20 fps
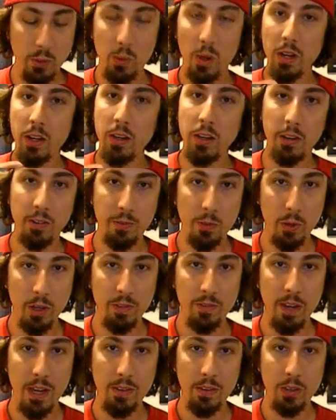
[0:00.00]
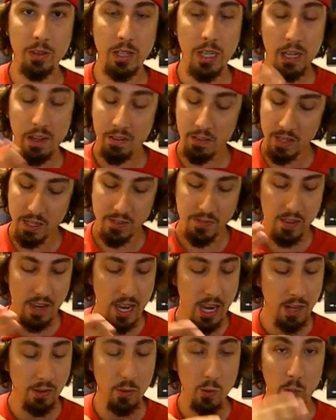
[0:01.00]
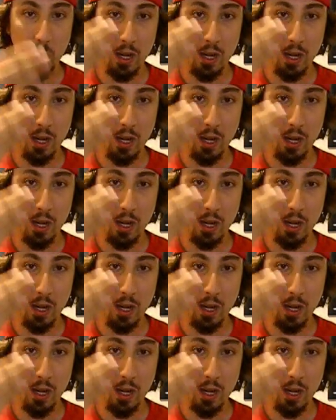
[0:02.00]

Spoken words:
If you wanted it at a 45 degree, that's fine.